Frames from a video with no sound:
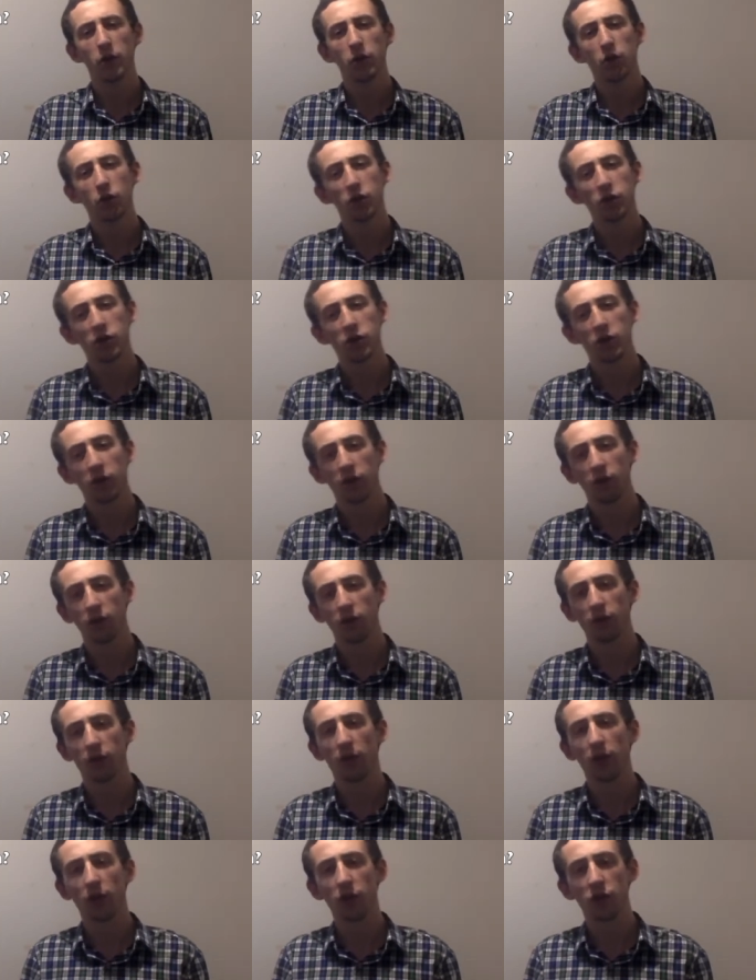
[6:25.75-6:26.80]

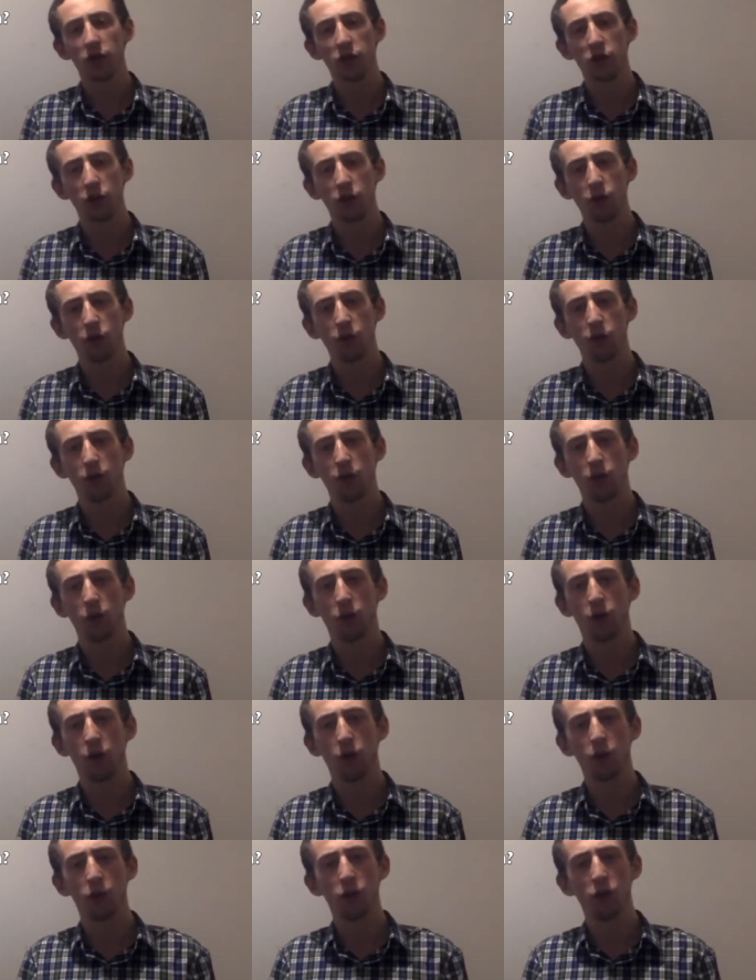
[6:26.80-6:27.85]
Christians, as children of
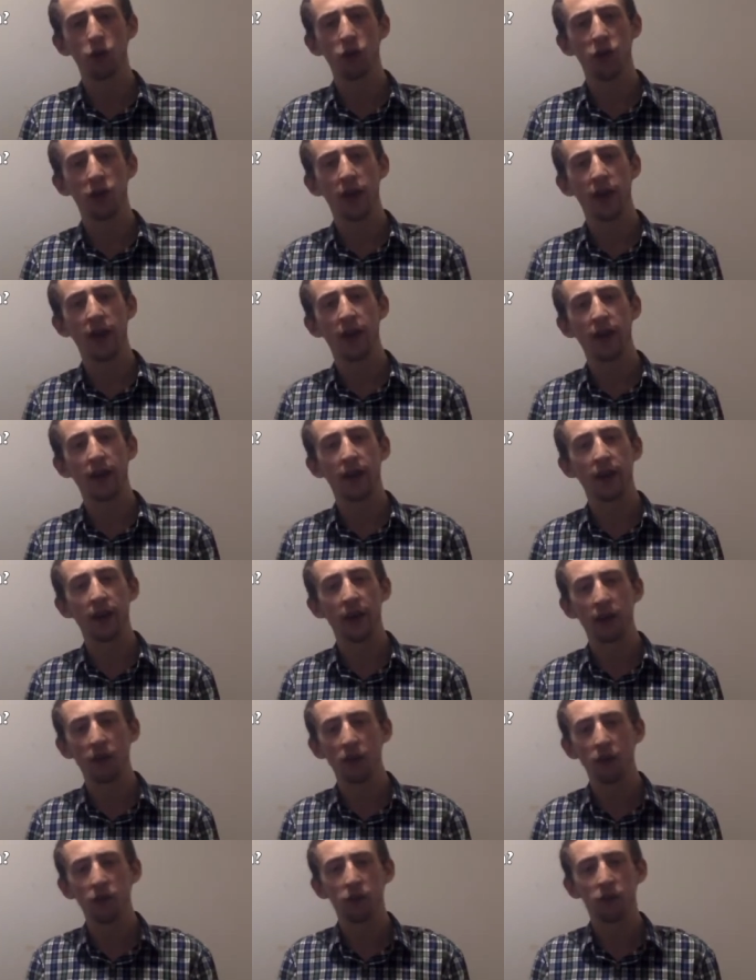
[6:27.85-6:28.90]
God, will share in
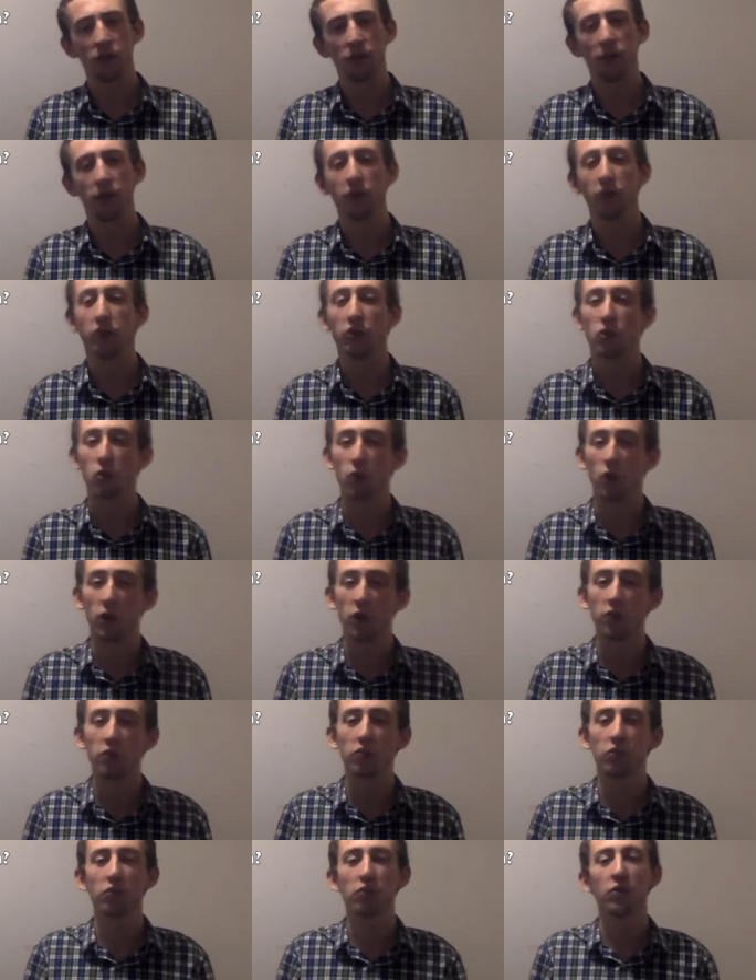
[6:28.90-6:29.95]
his, that is
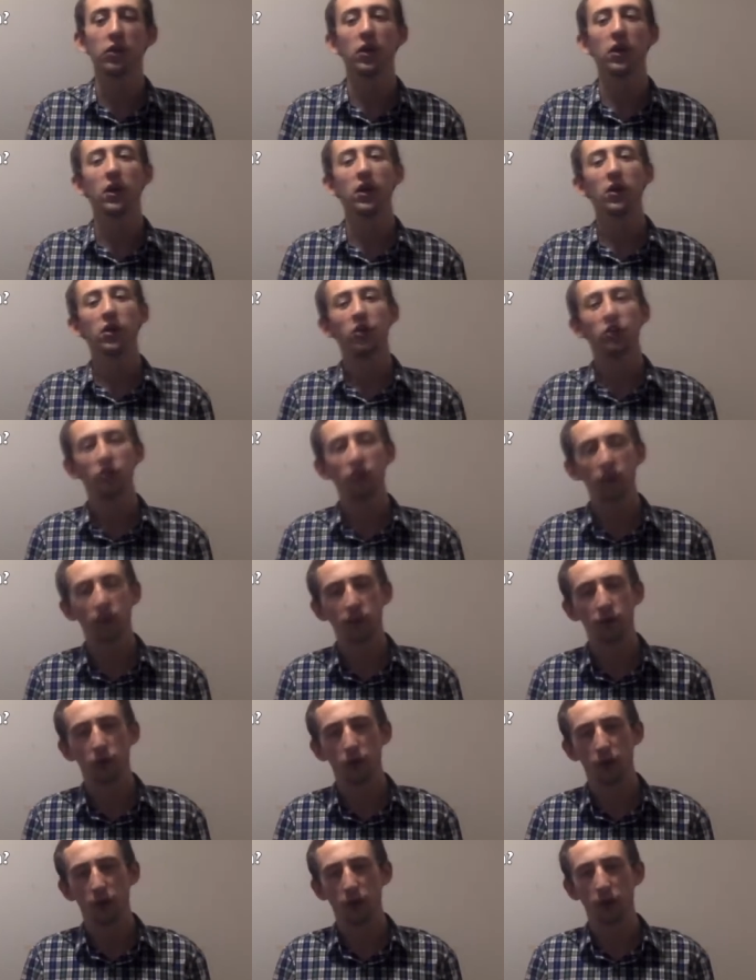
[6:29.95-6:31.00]
Christ's,
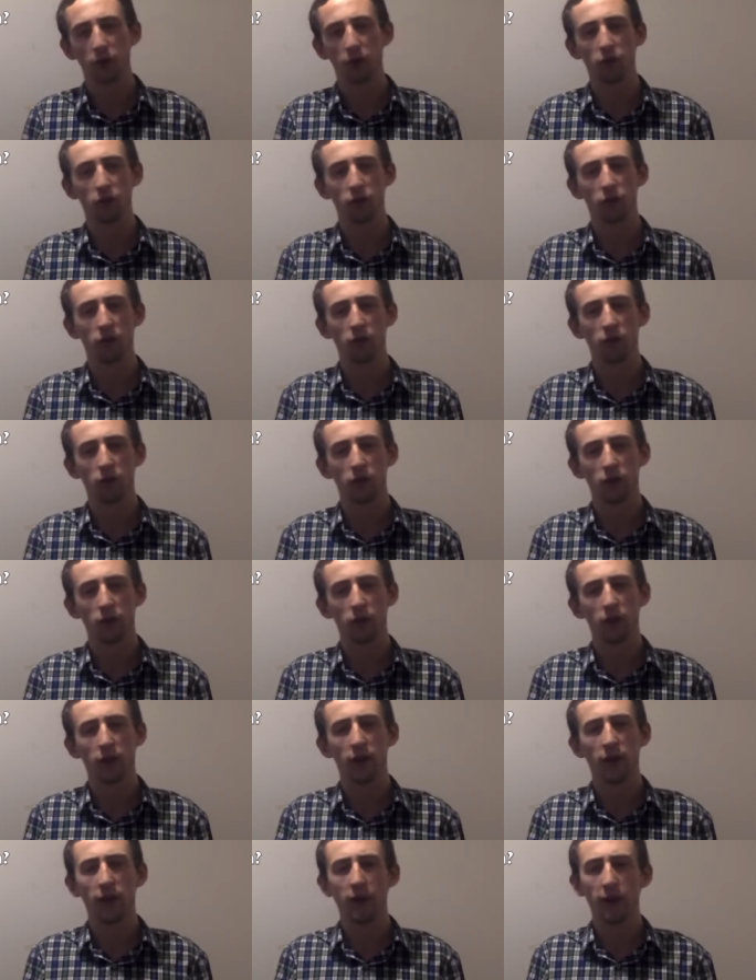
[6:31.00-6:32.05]
sufferings,
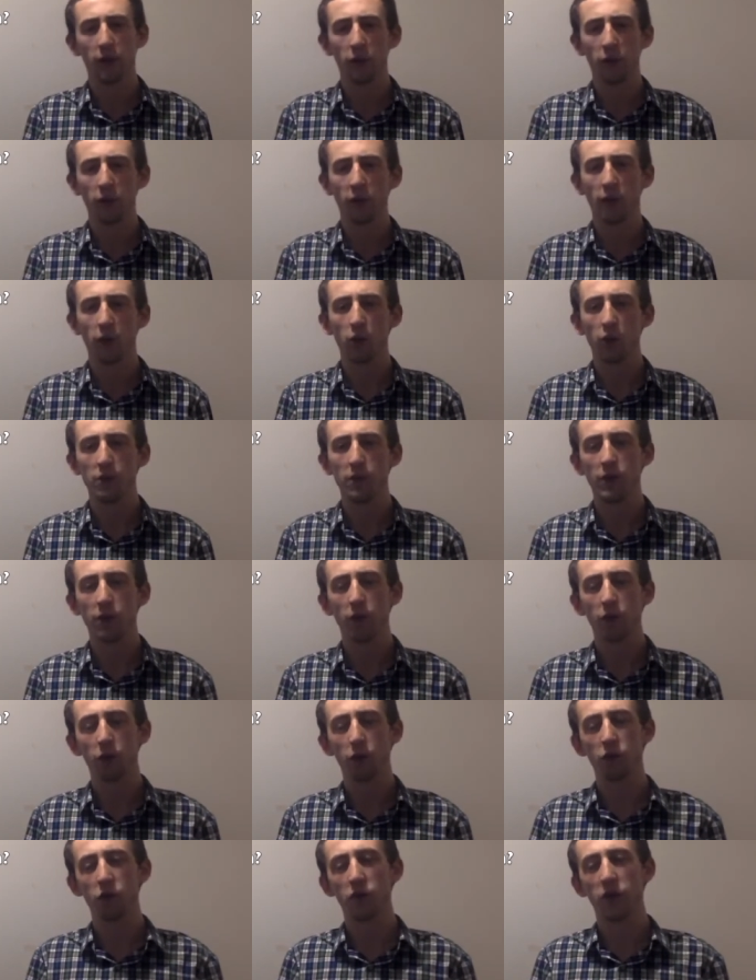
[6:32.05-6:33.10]
in order that we may
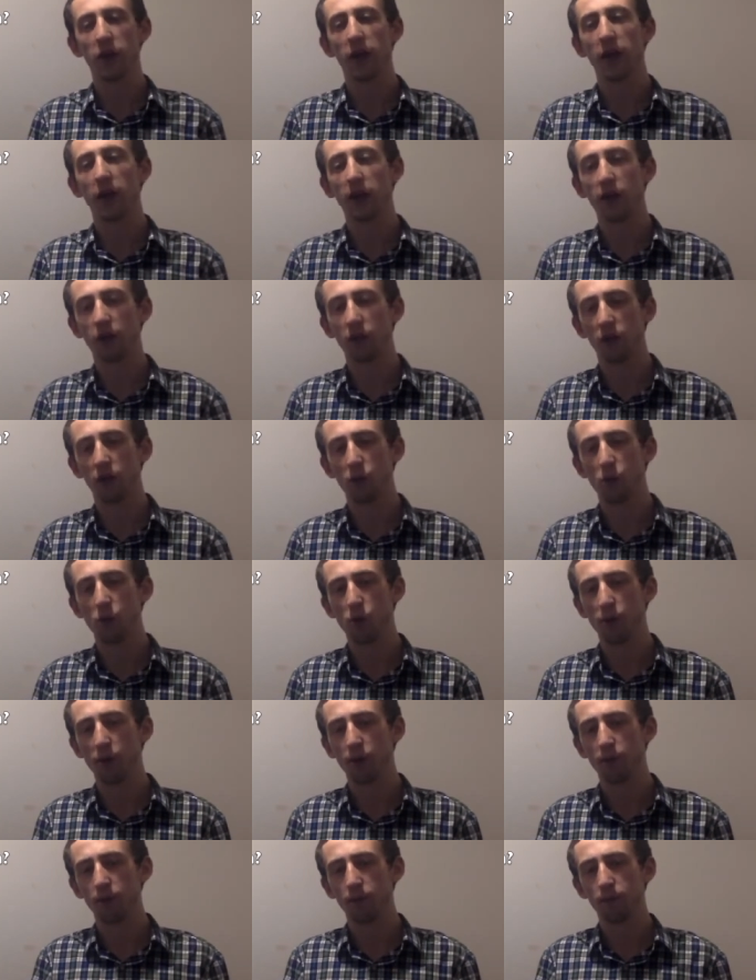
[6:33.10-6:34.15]
also share in his
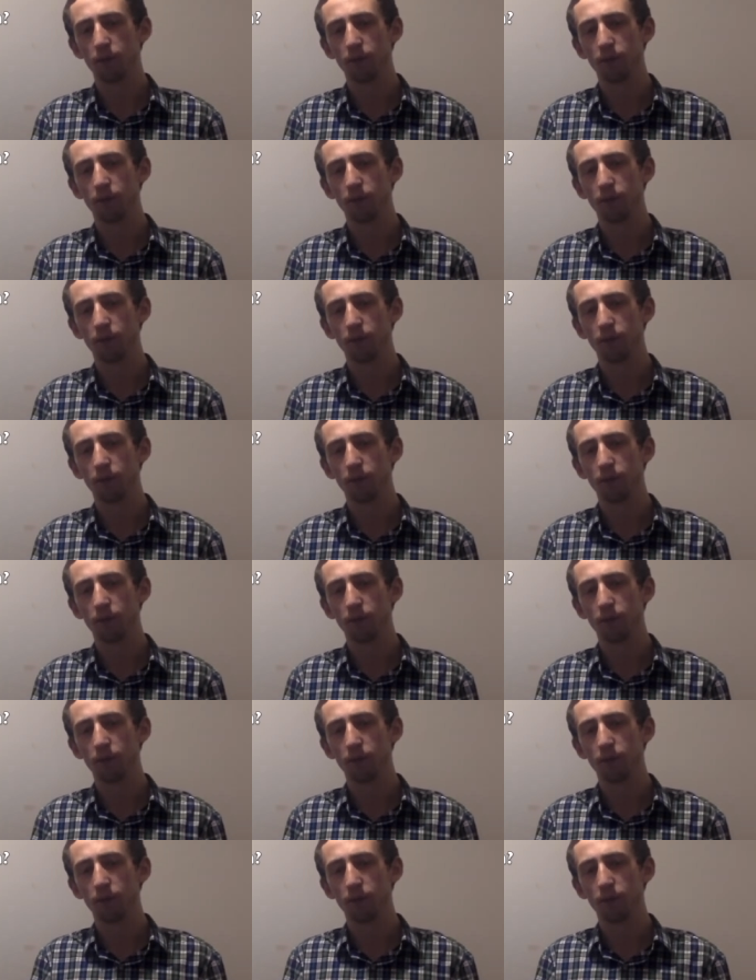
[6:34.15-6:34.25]
glory.